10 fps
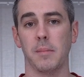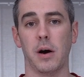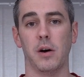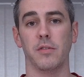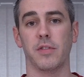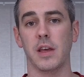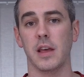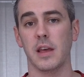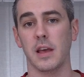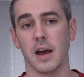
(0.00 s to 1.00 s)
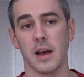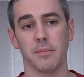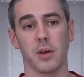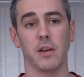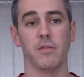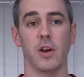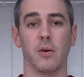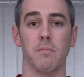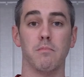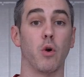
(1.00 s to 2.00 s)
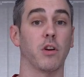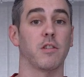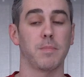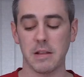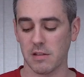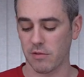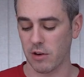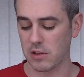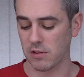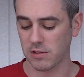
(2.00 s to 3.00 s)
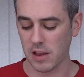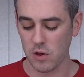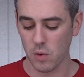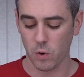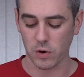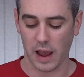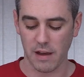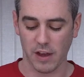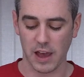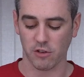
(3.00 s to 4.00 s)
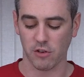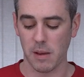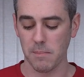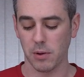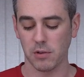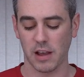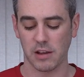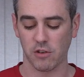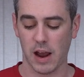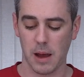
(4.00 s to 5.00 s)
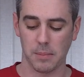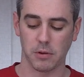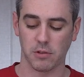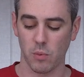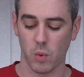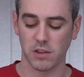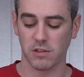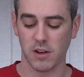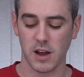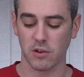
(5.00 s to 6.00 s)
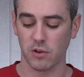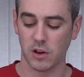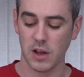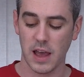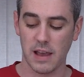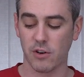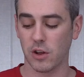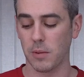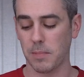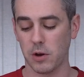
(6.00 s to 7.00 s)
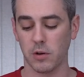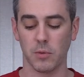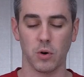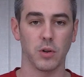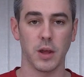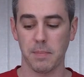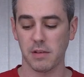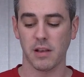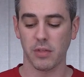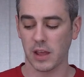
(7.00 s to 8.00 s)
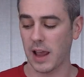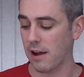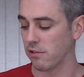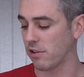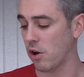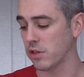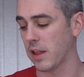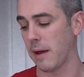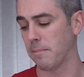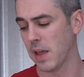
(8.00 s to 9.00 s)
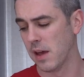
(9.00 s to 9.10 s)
part of the kind of, you know, more expensive ranges, then you would have extra inputs, extra outputs on one side or even on the bottom, or there'd be something else on there.